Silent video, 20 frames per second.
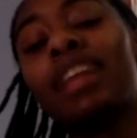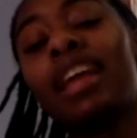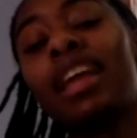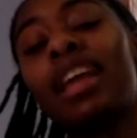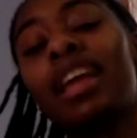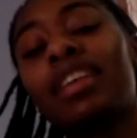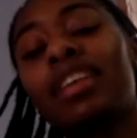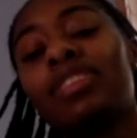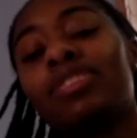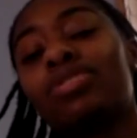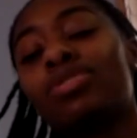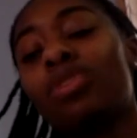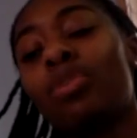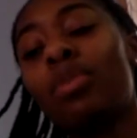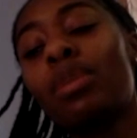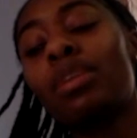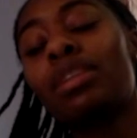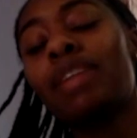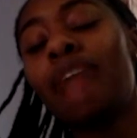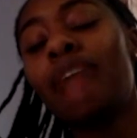so
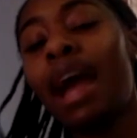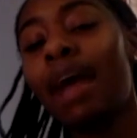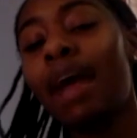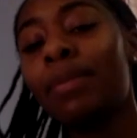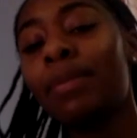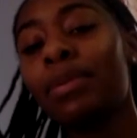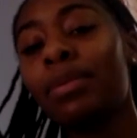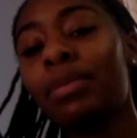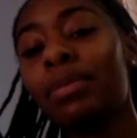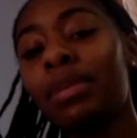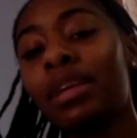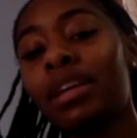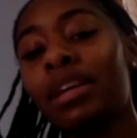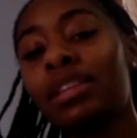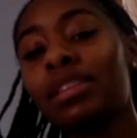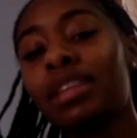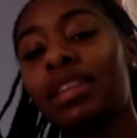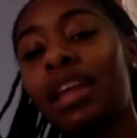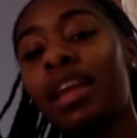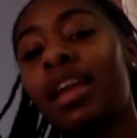much happier because
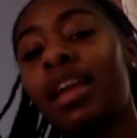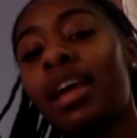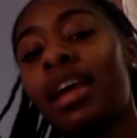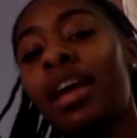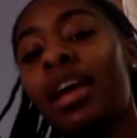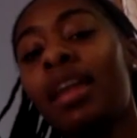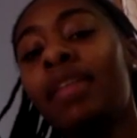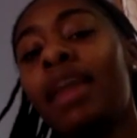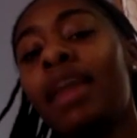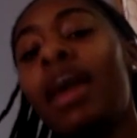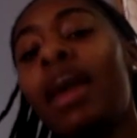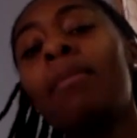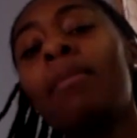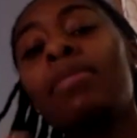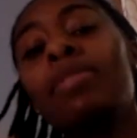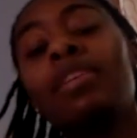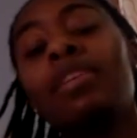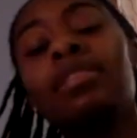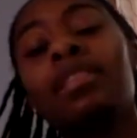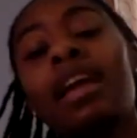like now
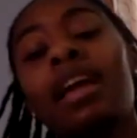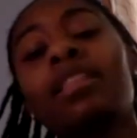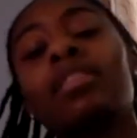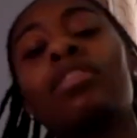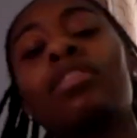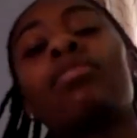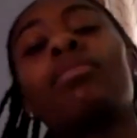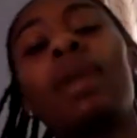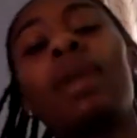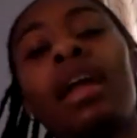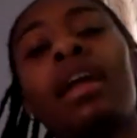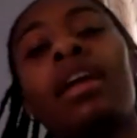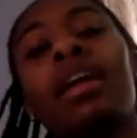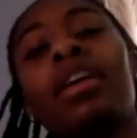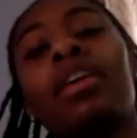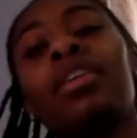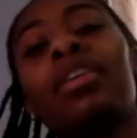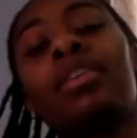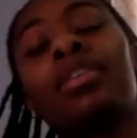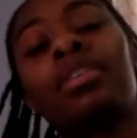the length of my
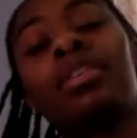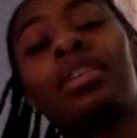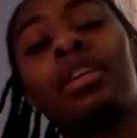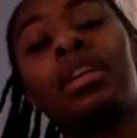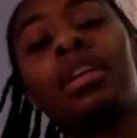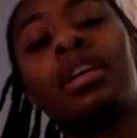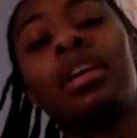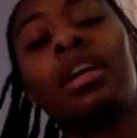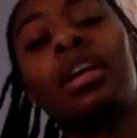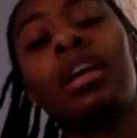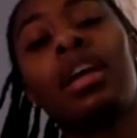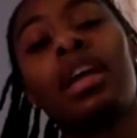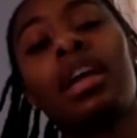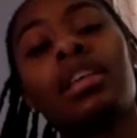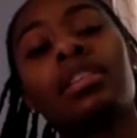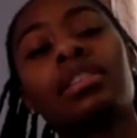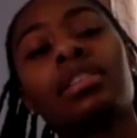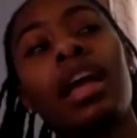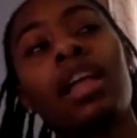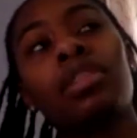hair is
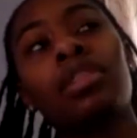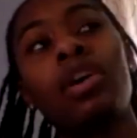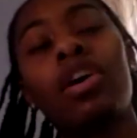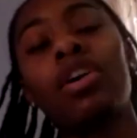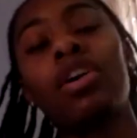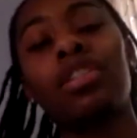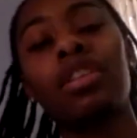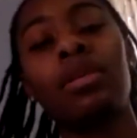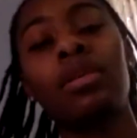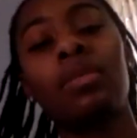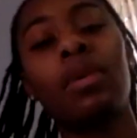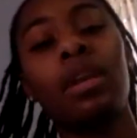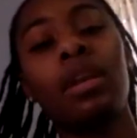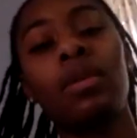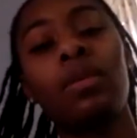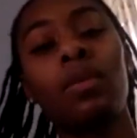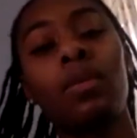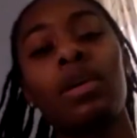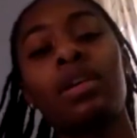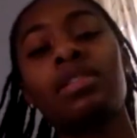like longer than when it
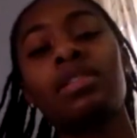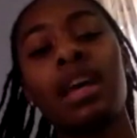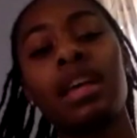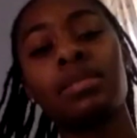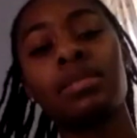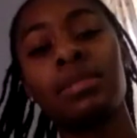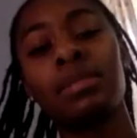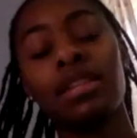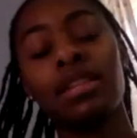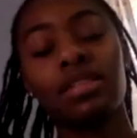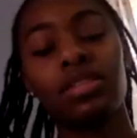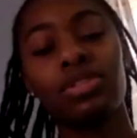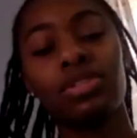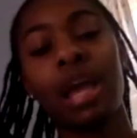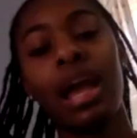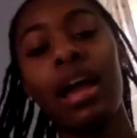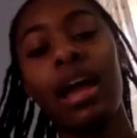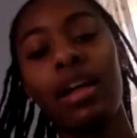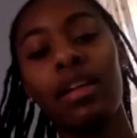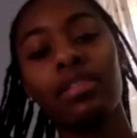was as me as a
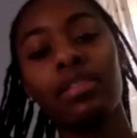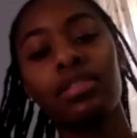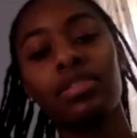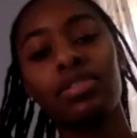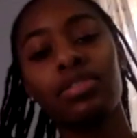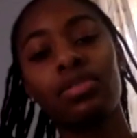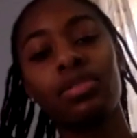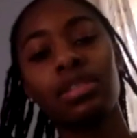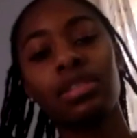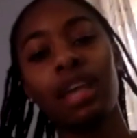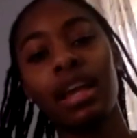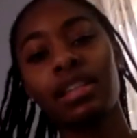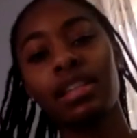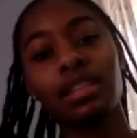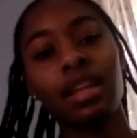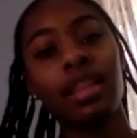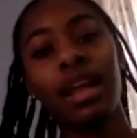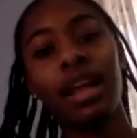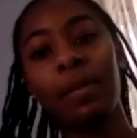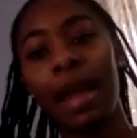child. So it's like it's
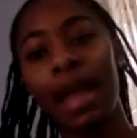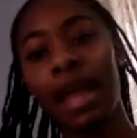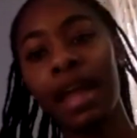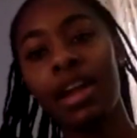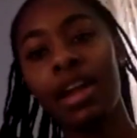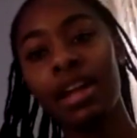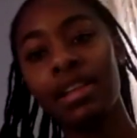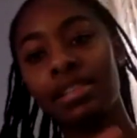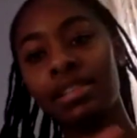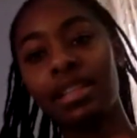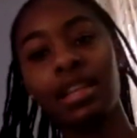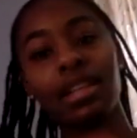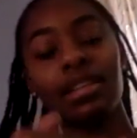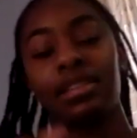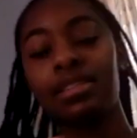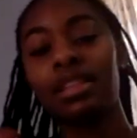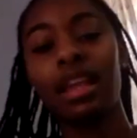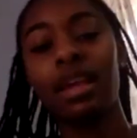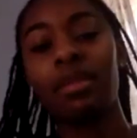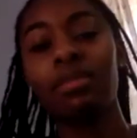not like my hair has stayed the
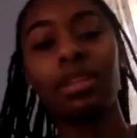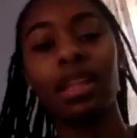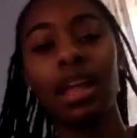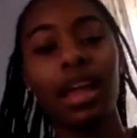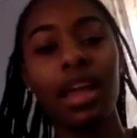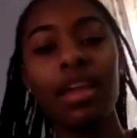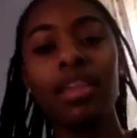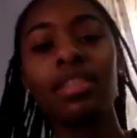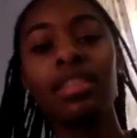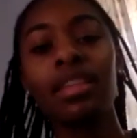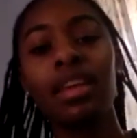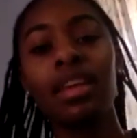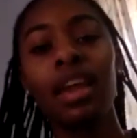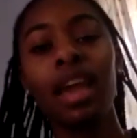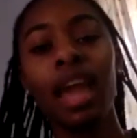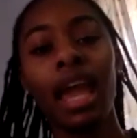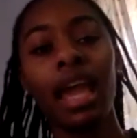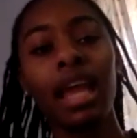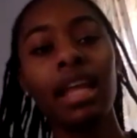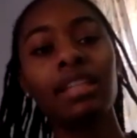same length.
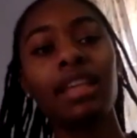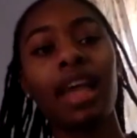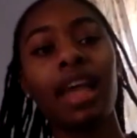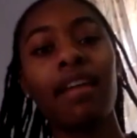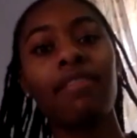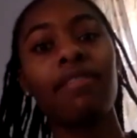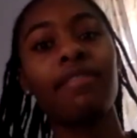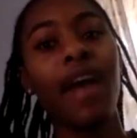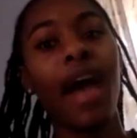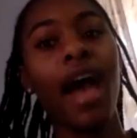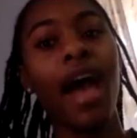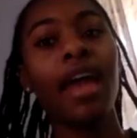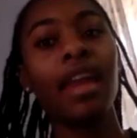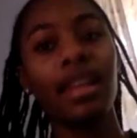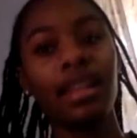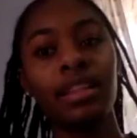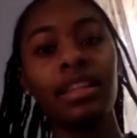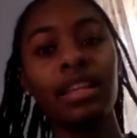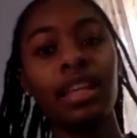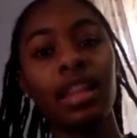It's like
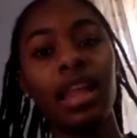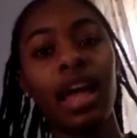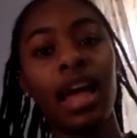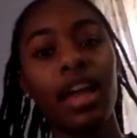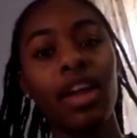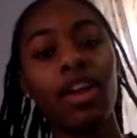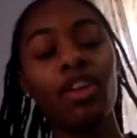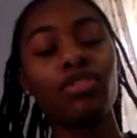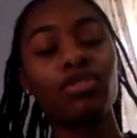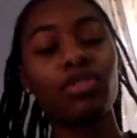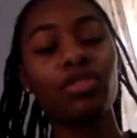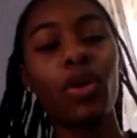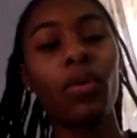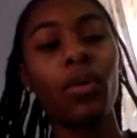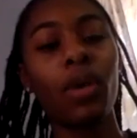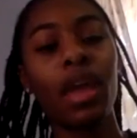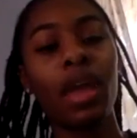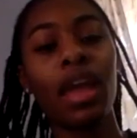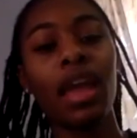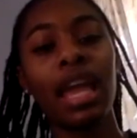finally like
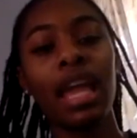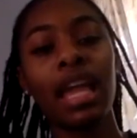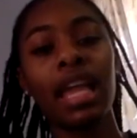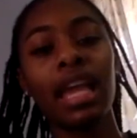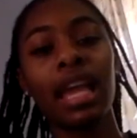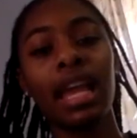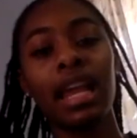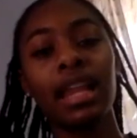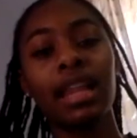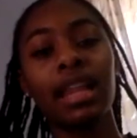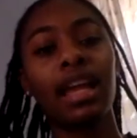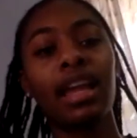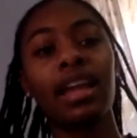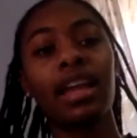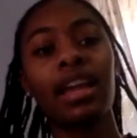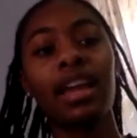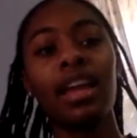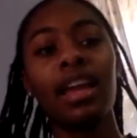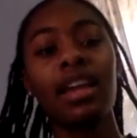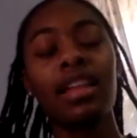growing and getting like
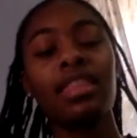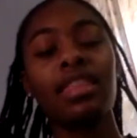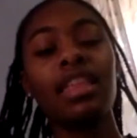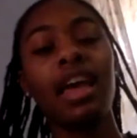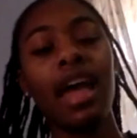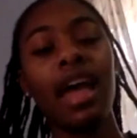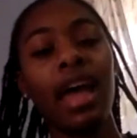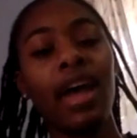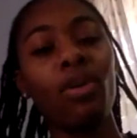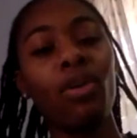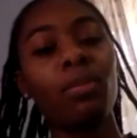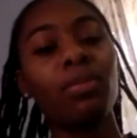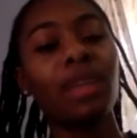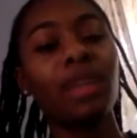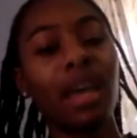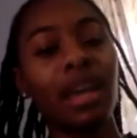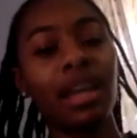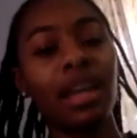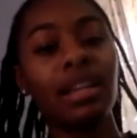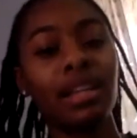the help
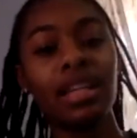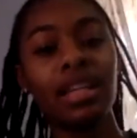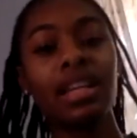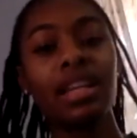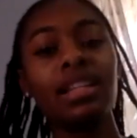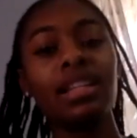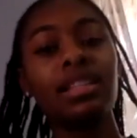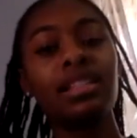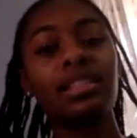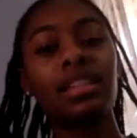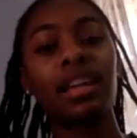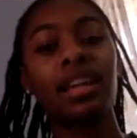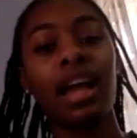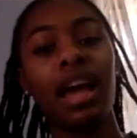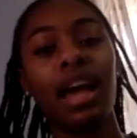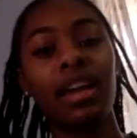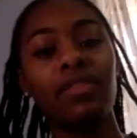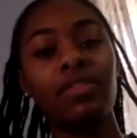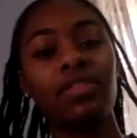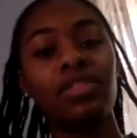that it needs to
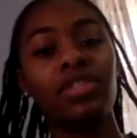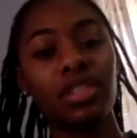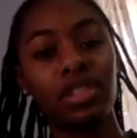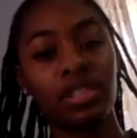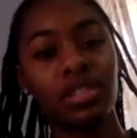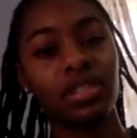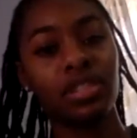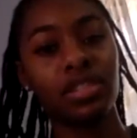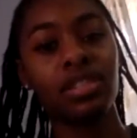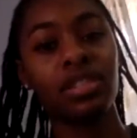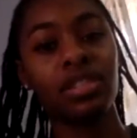kind of just